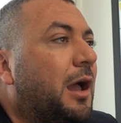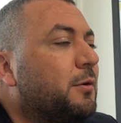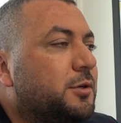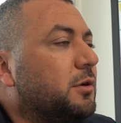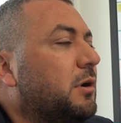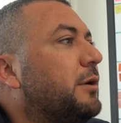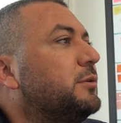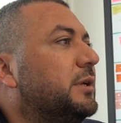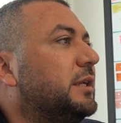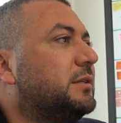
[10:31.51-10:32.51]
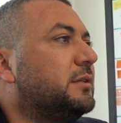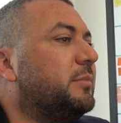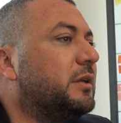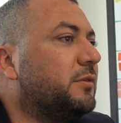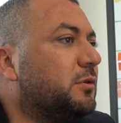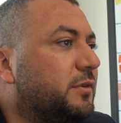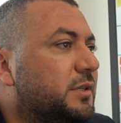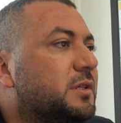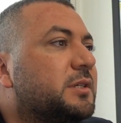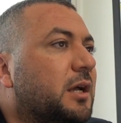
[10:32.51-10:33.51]
I will show you how to get benefit of
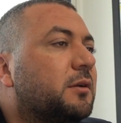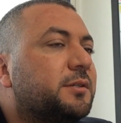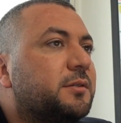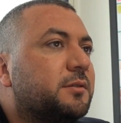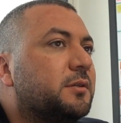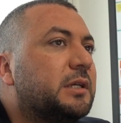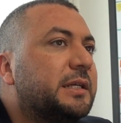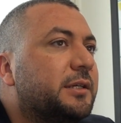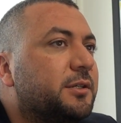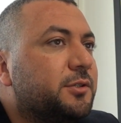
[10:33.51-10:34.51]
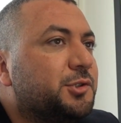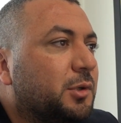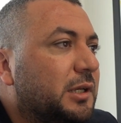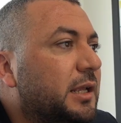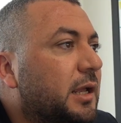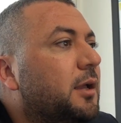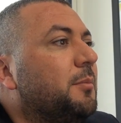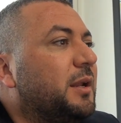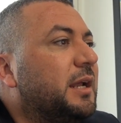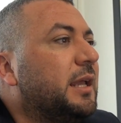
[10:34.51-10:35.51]
this discount shortly.
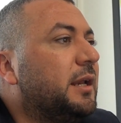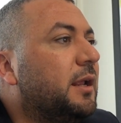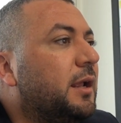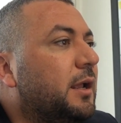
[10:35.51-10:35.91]
But again,